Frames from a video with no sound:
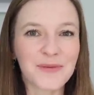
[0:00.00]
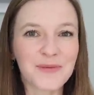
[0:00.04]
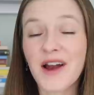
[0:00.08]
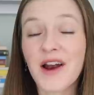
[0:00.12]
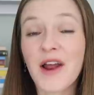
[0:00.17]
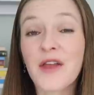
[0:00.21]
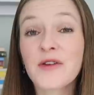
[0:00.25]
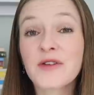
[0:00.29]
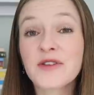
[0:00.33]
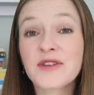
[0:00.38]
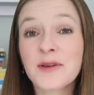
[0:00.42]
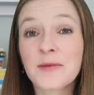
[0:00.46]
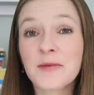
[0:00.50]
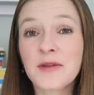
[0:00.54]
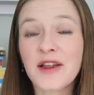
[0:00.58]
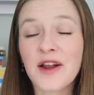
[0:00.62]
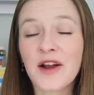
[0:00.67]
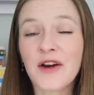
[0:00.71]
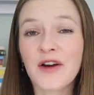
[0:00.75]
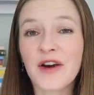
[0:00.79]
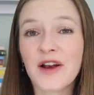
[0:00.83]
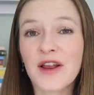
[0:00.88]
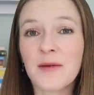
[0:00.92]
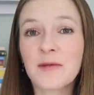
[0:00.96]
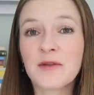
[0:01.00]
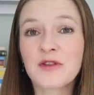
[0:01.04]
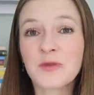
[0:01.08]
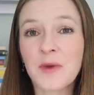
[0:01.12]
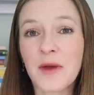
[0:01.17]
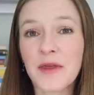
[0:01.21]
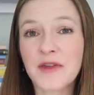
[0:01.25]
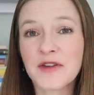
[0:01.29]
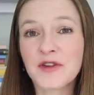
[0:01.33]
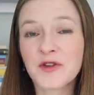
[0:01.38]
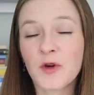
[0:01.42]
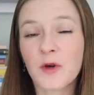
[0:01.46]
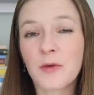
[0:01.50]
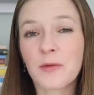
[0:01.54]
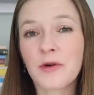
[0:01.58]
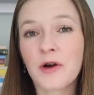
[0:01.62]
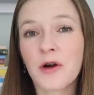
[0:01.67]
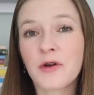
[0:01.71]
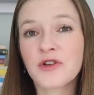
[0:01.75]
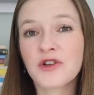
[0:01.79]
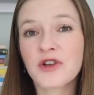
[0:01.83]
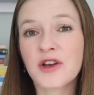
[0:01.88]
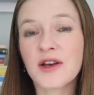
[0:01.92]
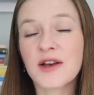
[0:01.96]
Another similarity between the two
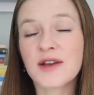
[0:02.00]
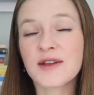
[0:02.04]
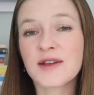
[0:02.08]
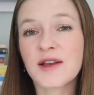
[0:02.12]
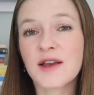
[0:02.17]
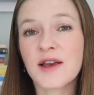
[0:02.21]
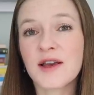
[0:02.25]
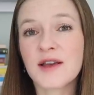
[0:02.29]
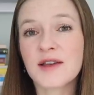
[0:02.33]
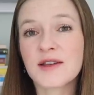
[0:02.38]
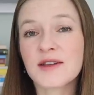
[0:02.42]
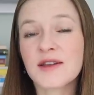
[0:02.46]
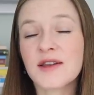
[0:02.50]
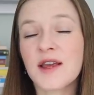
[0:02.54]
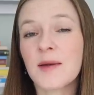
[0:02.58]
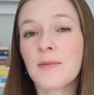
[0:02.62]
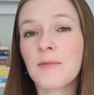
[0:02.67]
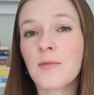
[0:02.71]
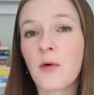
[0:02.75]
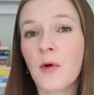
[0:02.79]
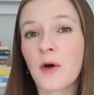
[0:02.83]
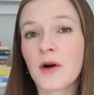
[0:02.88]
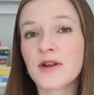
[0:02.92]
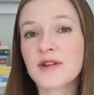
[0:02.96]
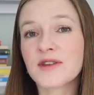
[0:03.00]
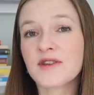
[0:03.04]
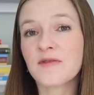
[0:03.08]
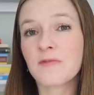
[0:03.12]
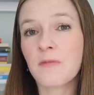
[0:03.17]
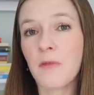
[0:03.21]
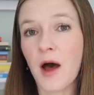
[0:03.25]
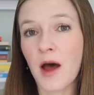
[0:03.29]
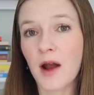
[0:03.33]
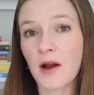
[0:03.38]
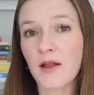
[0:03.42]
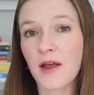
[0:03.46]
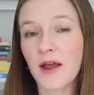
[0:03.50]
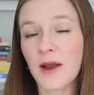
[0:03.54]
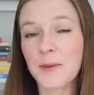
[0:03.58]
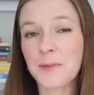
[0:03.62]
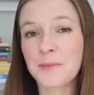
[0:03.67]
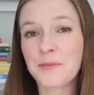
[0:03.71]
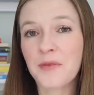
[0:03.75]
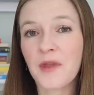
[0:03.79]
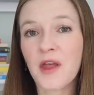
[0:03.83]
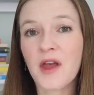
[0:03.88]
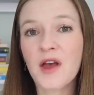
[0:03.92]
approaches is the importance of modeling.